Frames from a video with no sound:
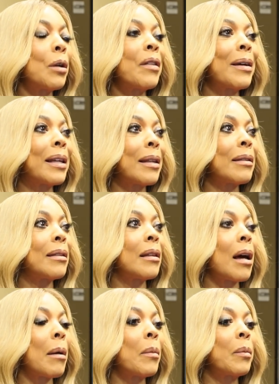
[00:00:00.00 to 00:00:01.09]

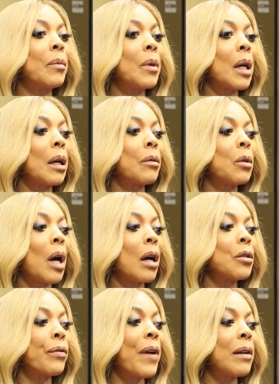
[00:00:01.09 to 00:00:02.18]
The
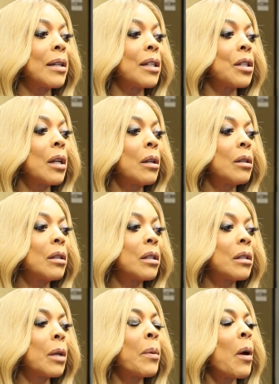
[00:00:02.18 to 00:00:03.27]
Hunter Foundation.
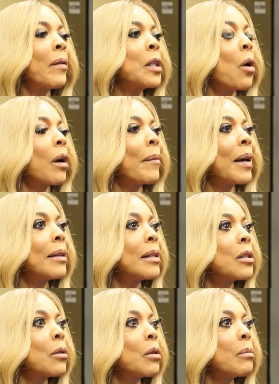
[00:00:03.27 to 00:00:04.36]
Did we already talk about
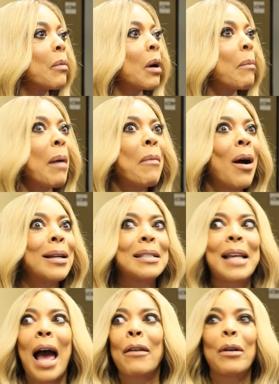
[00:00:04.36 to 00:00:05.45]
this? Or my mind
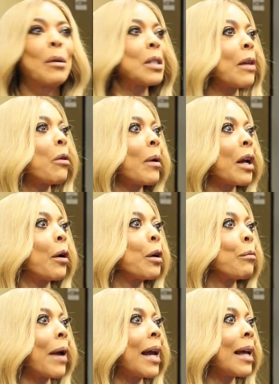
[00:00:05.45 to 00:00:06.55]
is scattering because I
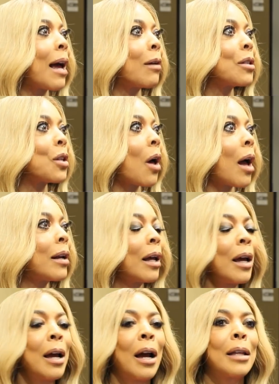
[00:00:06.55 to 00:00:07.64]
we're talking about it
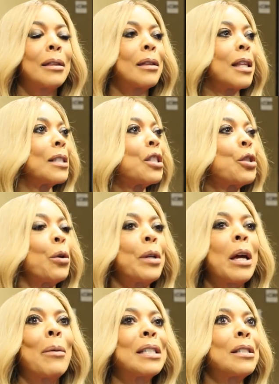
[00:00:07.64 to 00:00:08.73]
now. I know you're on a
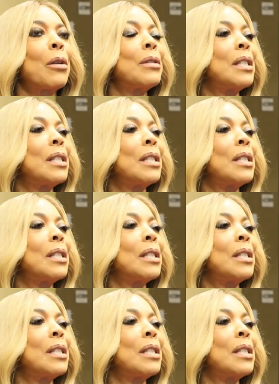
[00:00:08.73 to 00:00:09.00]
press run,